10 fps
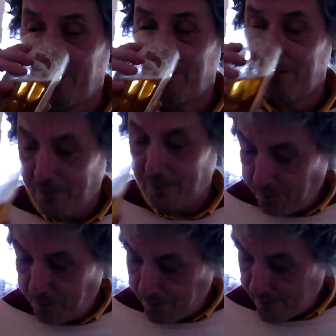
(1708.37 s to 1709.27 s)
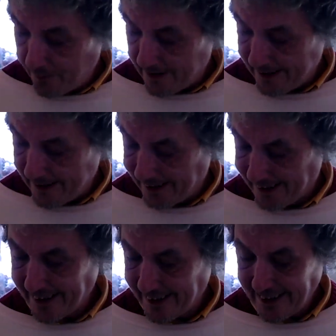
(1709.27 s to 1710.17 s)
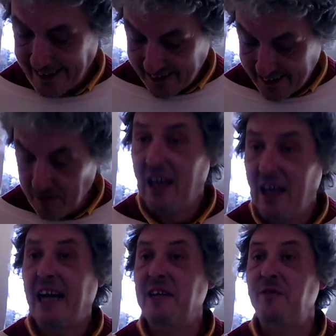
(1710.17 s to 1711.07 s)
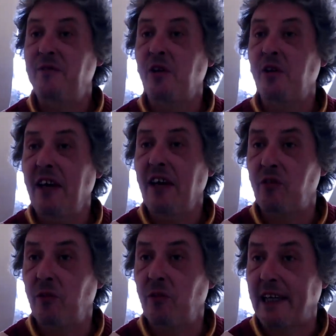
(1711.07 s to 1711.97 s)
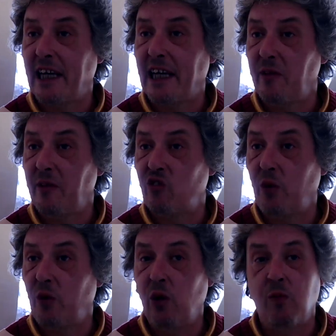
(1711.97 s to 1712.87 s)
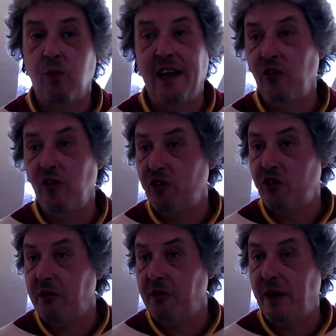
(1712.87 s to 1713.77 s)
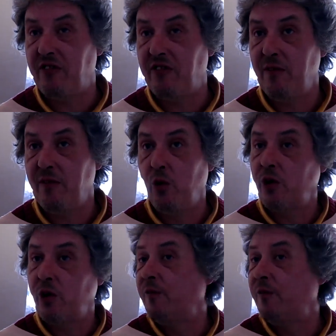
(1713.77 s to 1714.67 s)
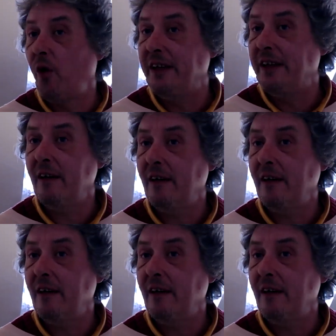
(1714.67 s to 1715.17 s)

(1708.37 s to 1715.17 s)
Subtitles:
And if you can get some like cannabis as well, and it's not too expensive, or you can find it or grow it, then that would be